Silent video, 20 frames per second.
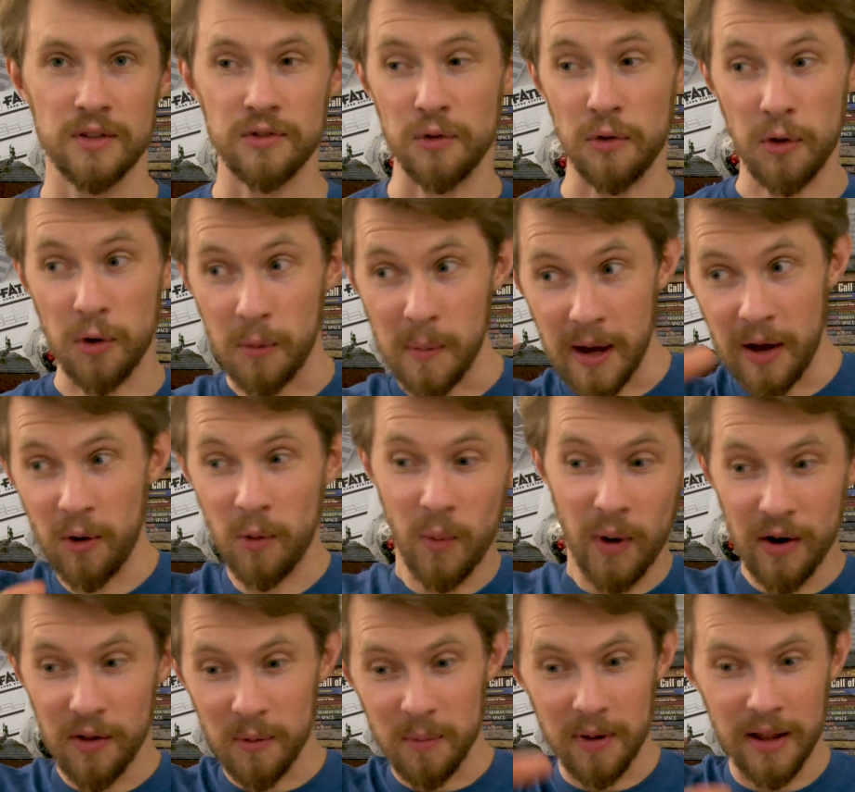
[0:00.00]
so that no matter
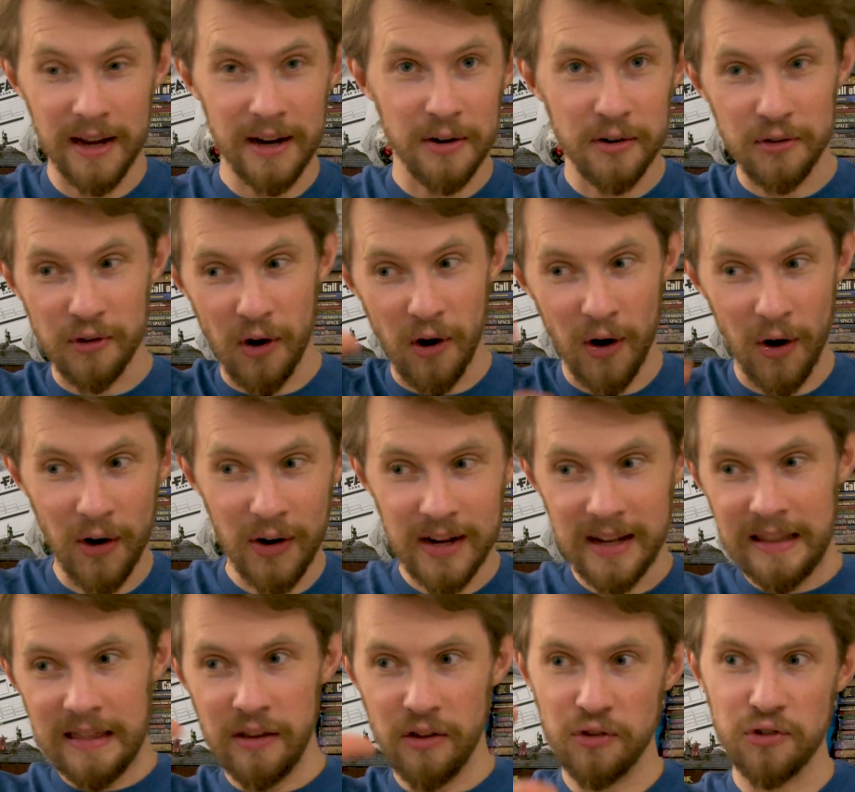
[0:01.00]
where the players are
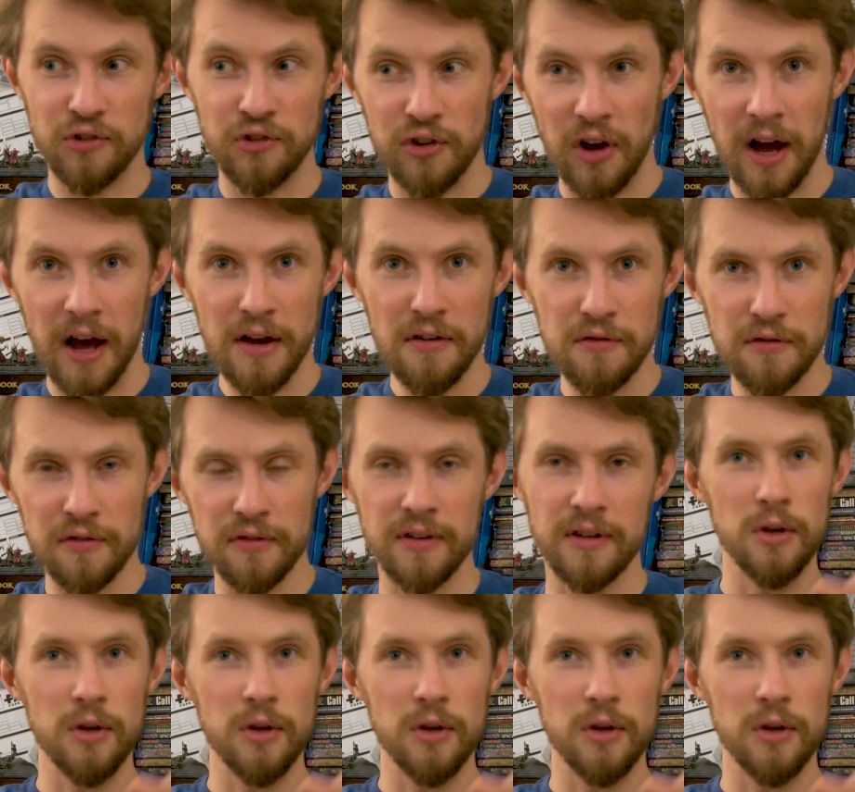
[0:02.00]
in the stuff,